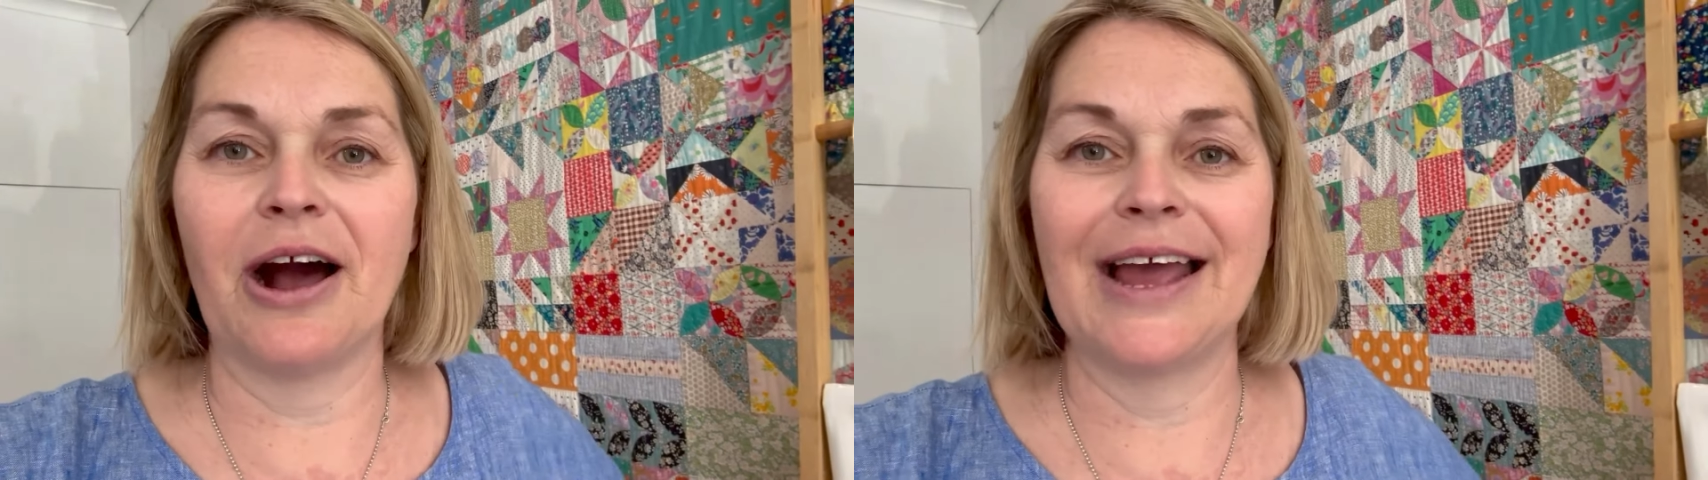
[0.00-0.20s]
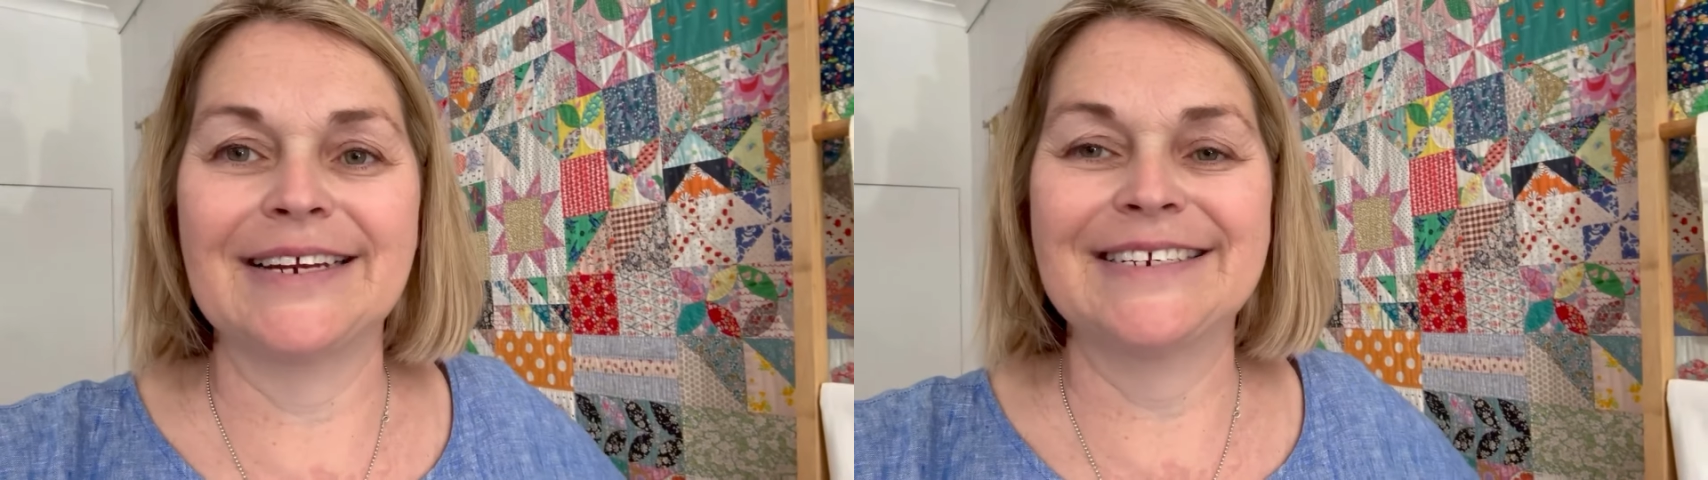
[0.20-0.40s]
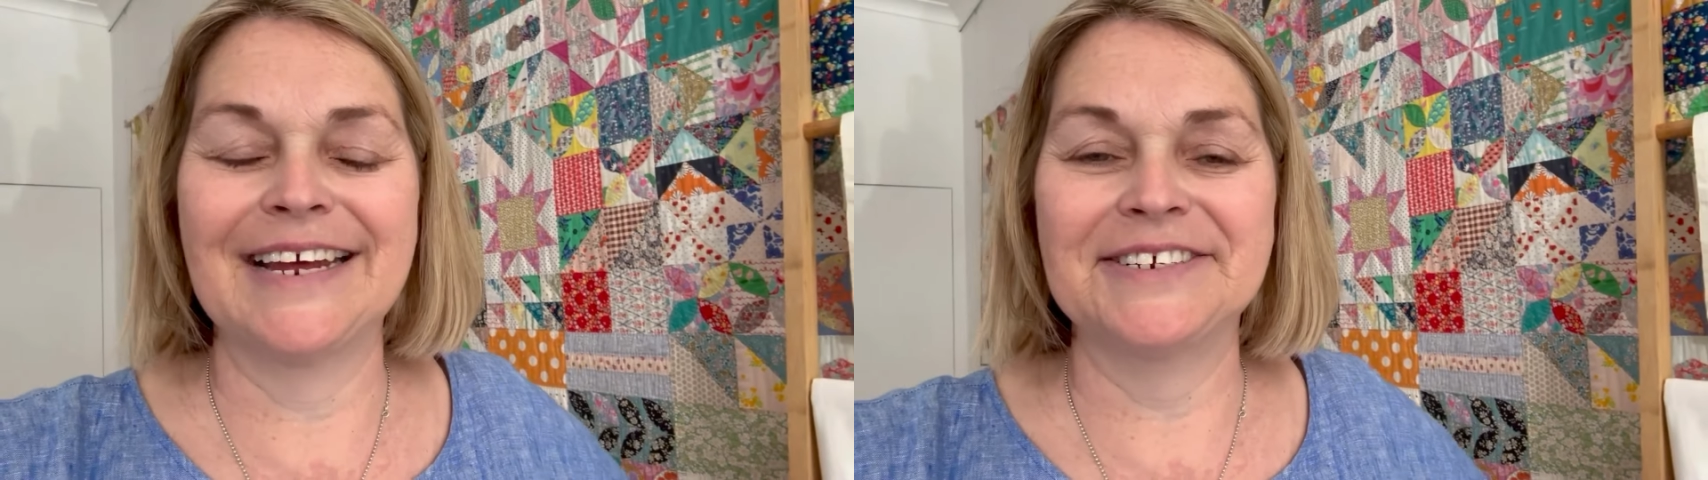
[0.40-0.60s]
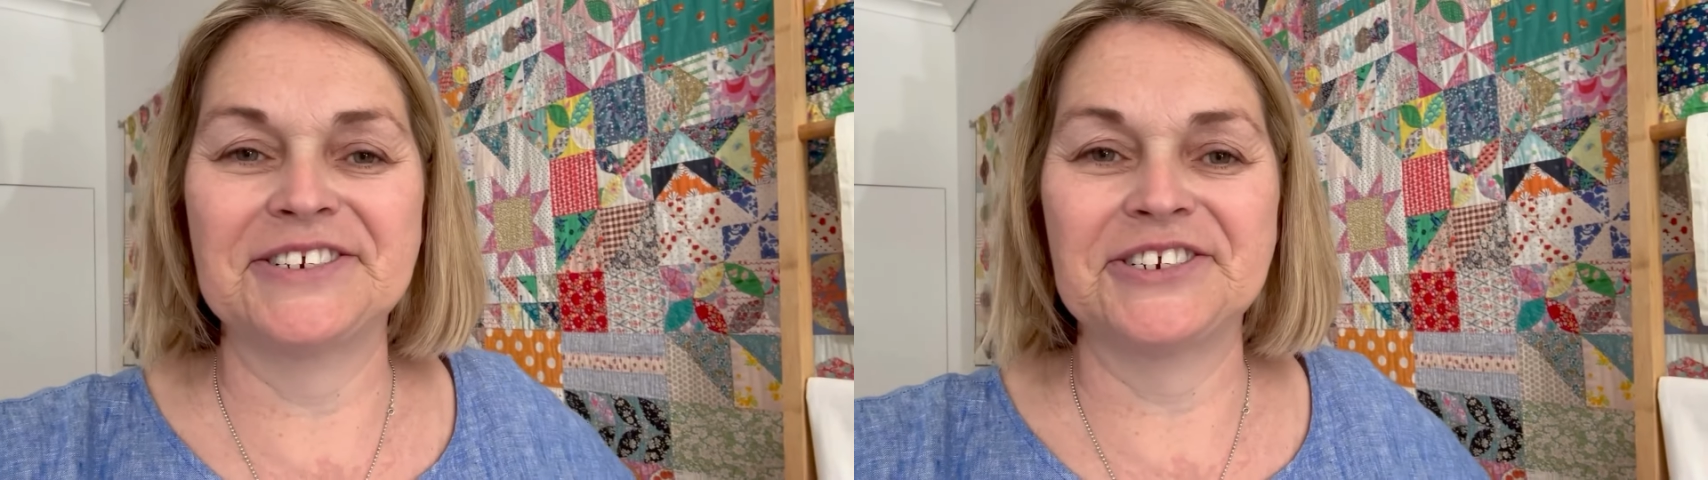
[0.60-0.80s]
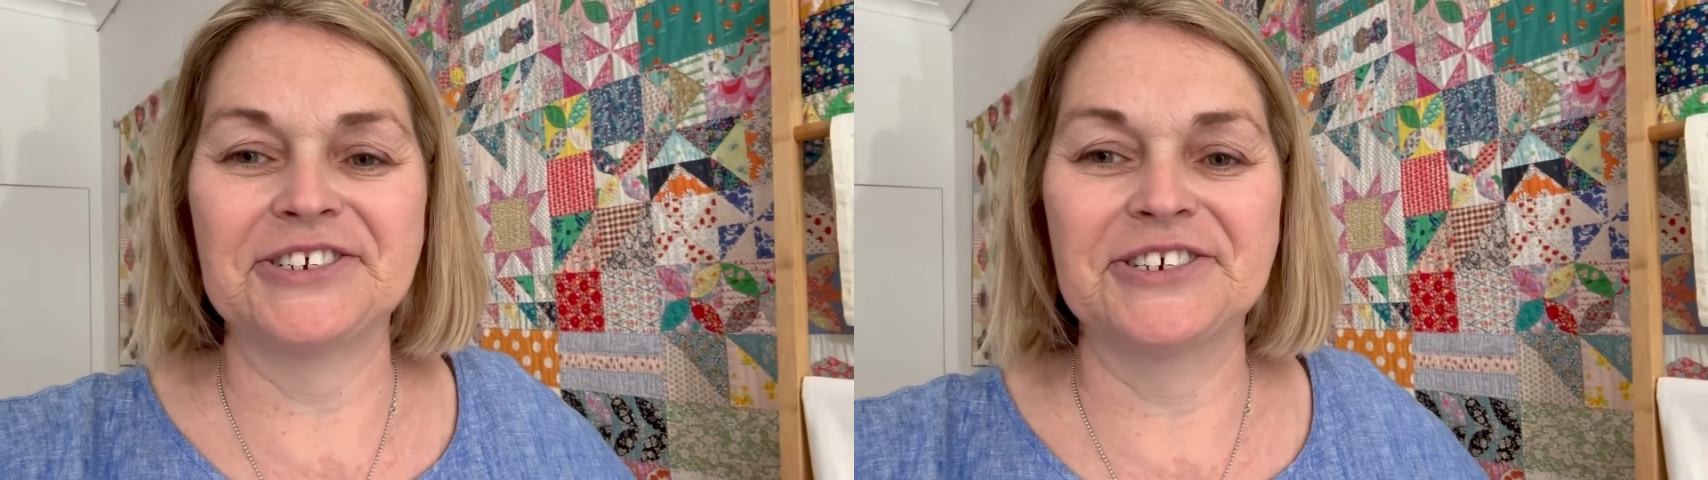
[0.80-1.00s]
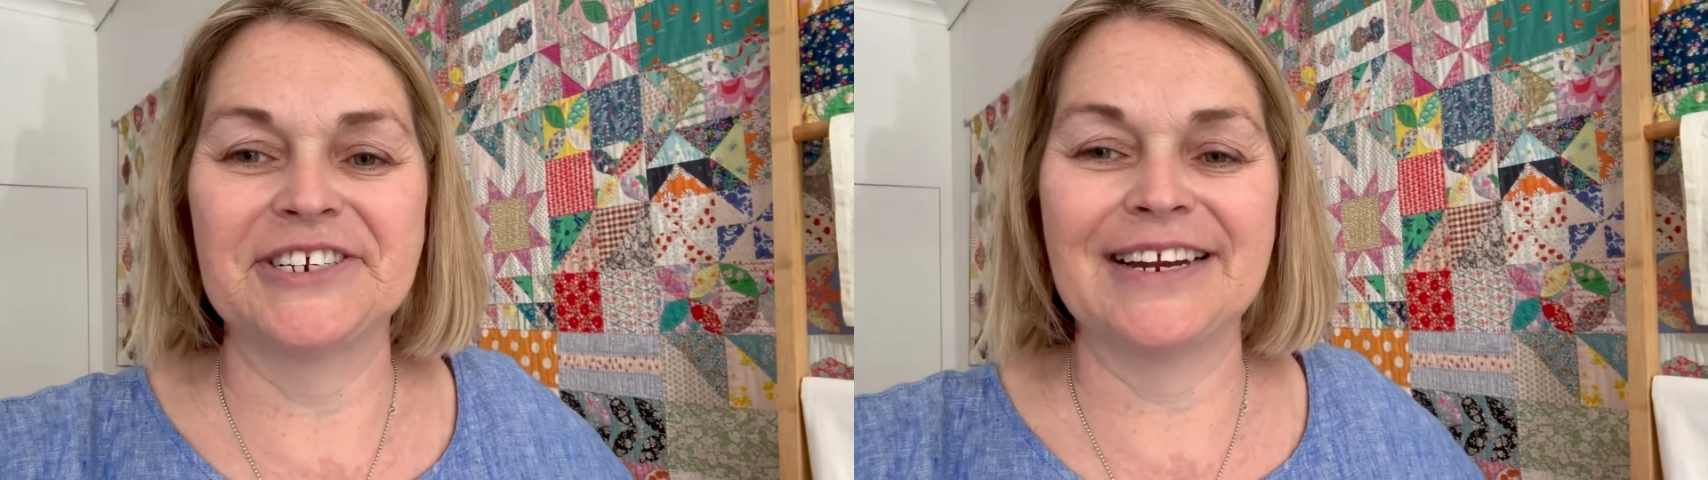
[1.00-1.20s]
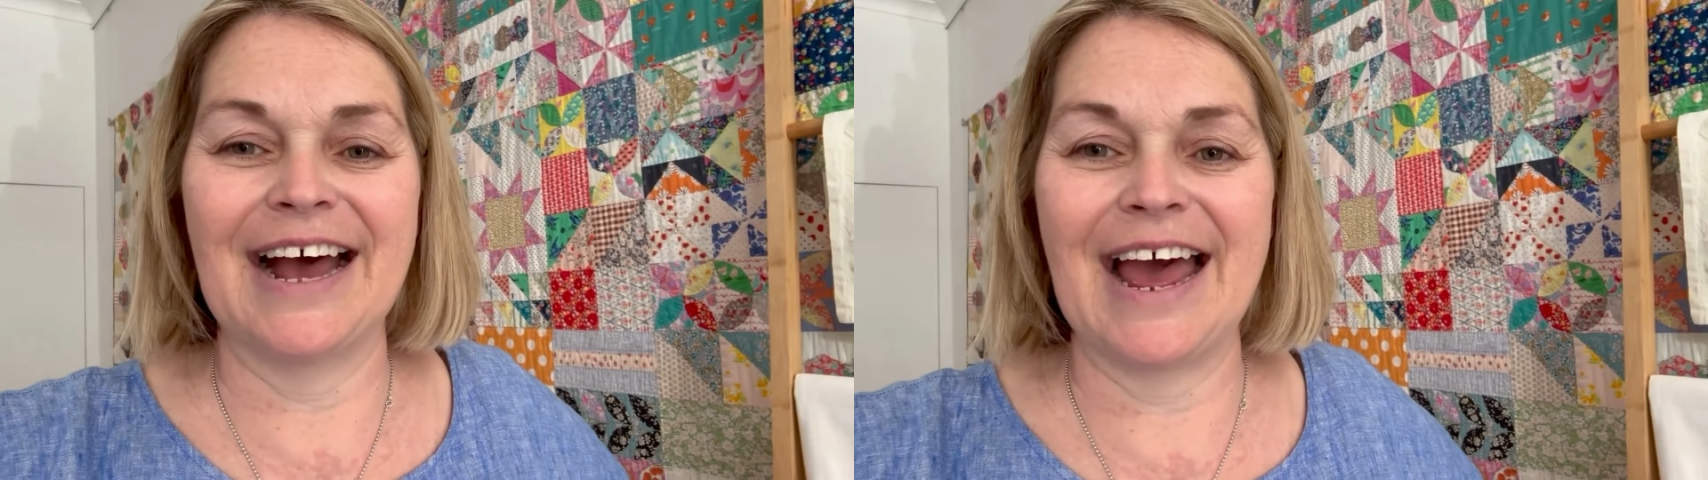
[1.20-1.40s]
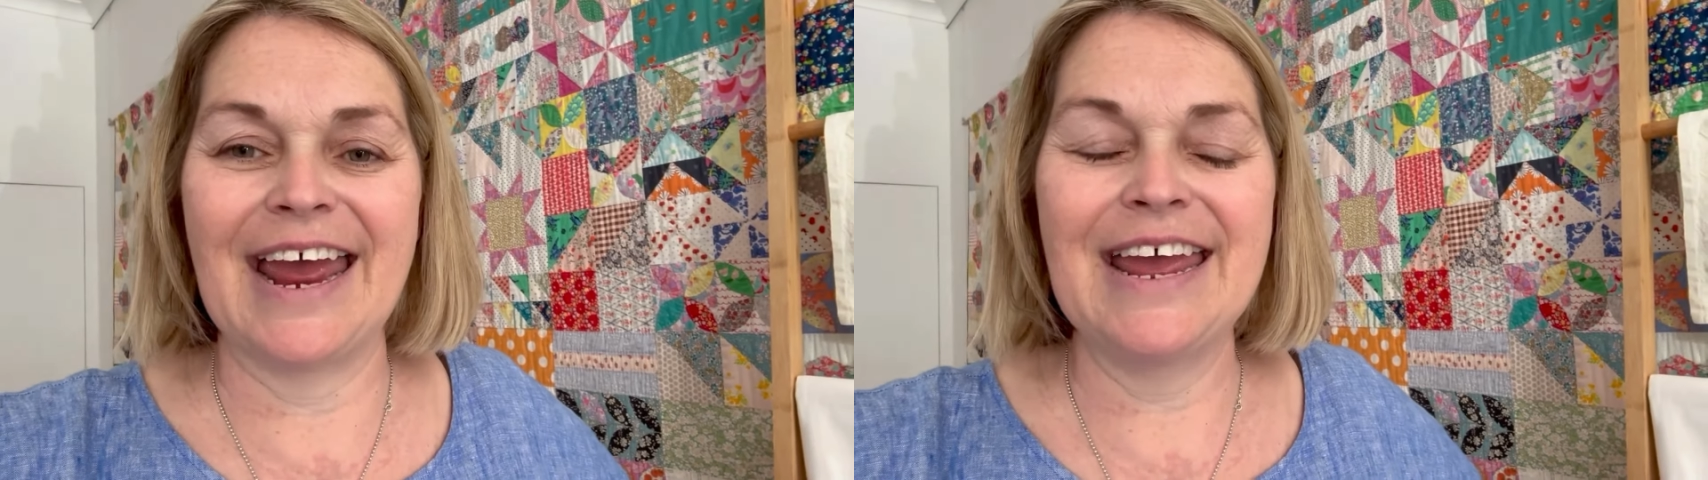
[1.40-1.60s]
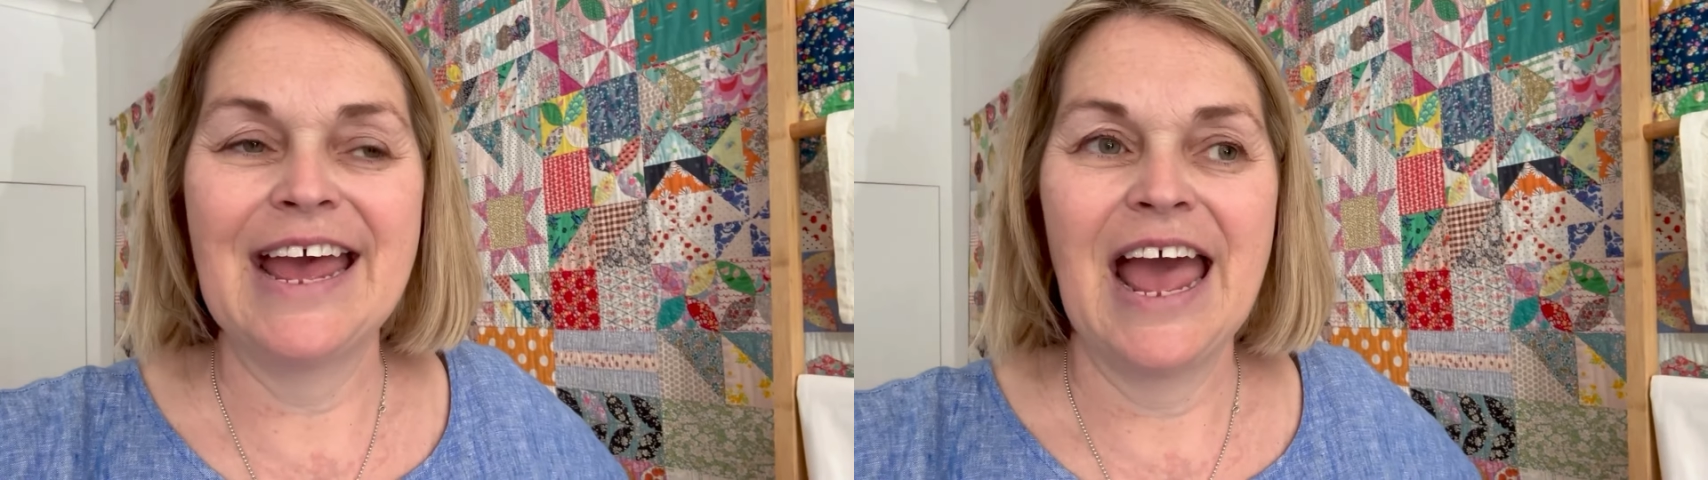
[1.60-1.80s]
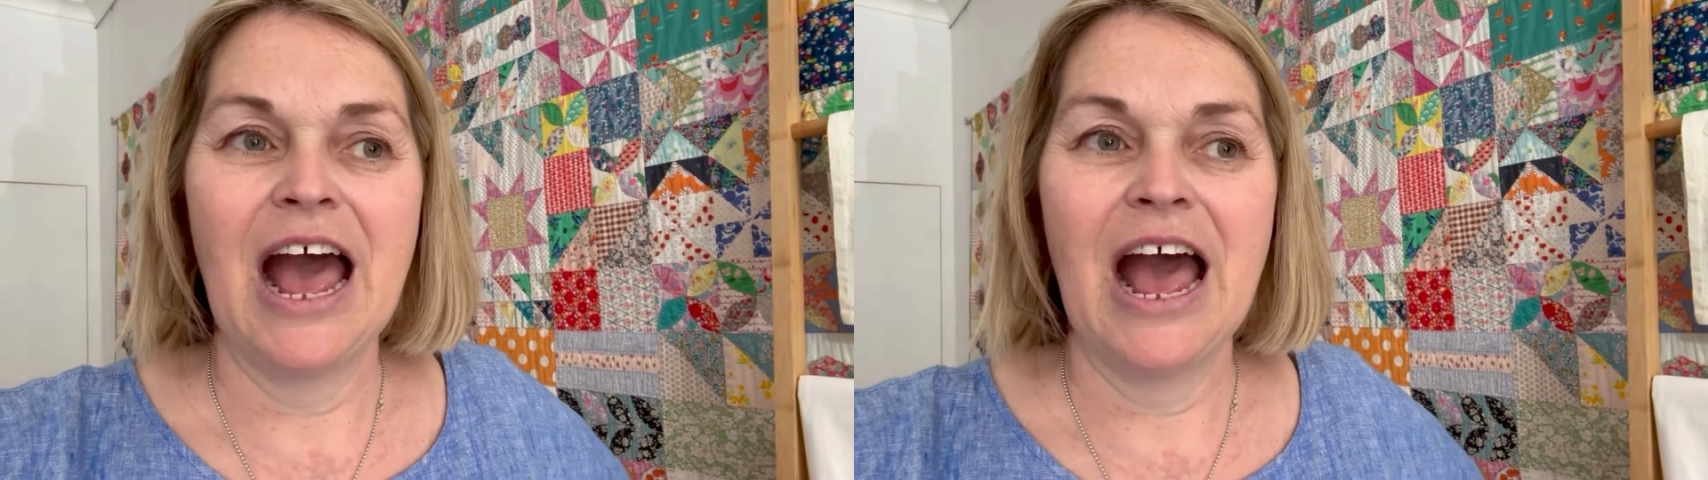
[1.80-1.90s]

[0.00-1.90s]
I intended to do today.